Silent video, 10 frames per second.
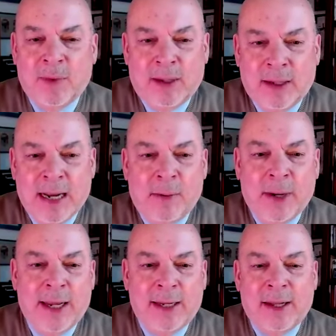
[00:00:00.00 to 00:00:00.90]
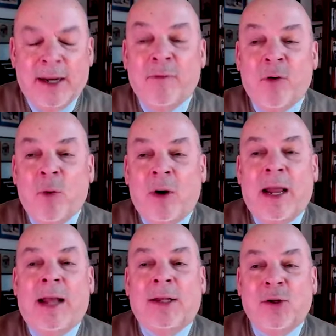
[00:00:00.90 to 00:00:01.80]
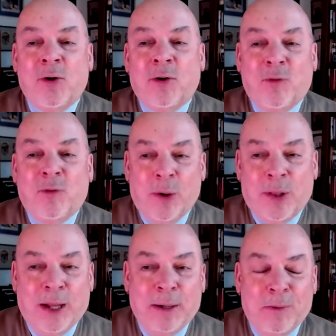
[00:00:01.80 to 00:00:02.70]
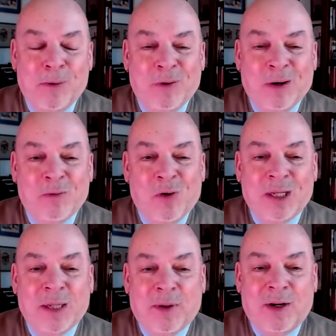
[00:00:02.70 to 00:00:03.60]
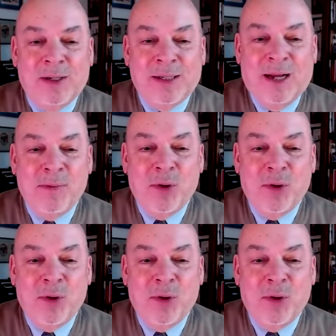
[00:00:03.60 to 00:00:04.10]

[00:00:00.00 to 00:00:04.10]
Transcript: now a case that everyone has to look for, that once upon a time